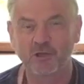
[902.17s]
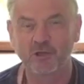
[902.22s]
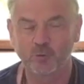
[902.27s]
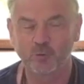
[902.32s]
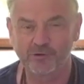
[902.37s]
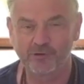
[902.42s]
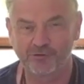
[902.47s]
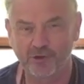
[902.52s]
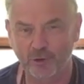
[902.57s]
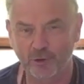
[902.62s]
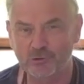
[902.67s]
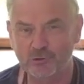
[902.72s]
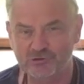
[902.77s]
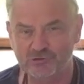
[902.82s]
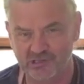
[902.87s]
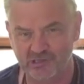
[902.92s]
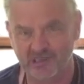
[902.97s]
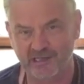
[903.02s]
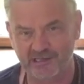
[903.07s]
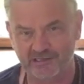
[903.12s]
with those
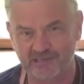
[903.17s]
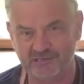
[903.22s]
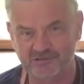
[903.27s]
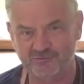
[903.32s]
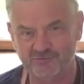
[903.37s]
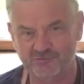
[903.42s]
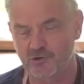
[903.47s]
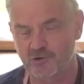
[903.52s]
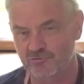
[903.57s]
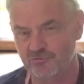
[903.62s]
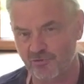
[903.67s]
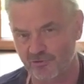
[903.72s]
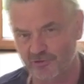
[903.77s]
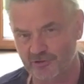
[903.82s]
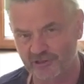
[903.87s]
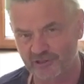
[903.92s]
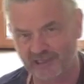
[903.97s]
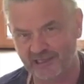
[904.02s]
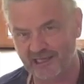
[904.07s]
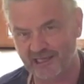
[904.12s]
things rather
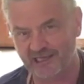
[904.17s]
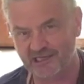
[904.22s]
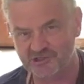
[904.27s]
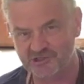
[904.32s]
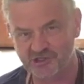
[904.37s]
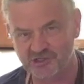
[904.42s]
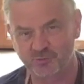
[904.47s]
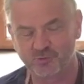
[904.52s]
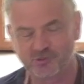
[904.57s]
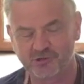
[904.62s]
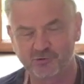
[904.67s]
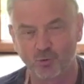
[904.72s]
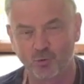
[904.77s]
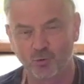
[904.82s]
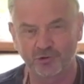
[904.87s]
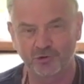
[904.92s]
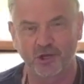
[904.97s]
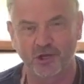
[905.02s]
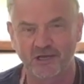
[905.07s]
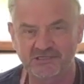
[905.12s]
than engaging with
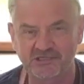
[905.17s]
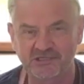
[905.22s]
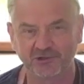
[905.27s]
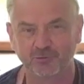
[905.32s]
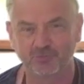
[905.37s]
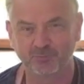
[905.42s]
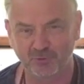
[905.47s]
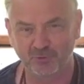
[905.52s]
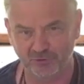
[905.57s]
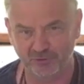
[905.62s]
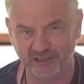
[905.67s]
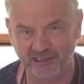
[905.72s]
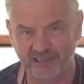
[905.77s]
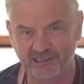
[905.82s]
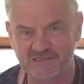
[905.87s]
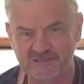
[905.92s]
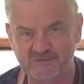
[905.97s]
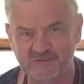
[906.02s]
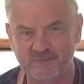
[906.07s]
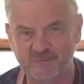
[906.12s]
organizing your body
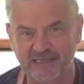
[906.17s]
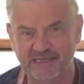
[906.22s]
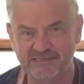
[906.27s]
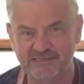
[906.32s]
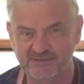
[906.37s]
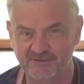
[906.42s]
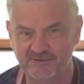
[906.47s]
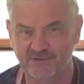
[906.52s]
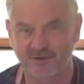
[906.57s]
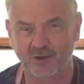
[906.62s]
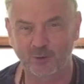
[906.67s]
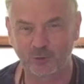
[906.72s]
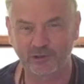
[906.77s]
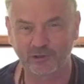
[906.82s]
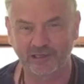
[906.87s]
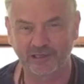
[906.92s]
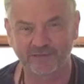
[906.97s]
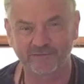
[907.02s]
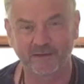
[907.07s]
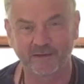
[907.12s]
in space and
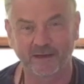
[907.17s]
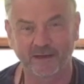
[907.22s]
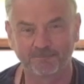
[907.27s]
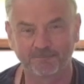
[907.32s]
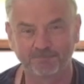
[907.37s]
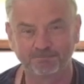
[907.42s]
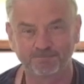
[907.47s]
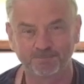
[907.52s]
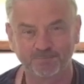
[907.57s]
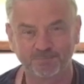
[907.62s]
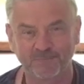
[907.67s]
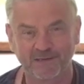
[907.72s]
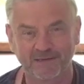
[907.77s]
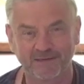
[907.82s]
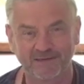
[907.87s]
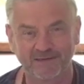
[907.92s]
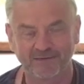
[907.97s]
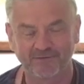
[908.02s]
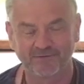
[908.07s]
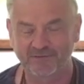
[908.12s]
holding it there.
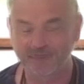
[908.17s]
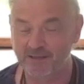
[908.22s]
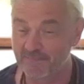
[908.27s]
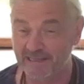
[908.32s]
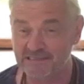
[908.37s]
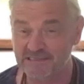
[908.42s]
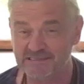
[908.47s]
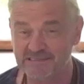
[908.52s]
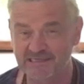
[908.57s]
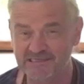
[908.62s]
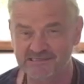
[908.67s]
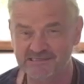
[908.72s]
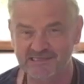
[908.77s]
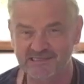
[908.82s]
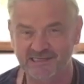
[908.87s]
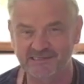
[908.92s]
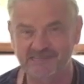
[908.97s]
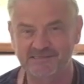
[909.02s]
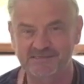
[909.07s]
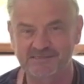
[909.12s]
If that makes any sense.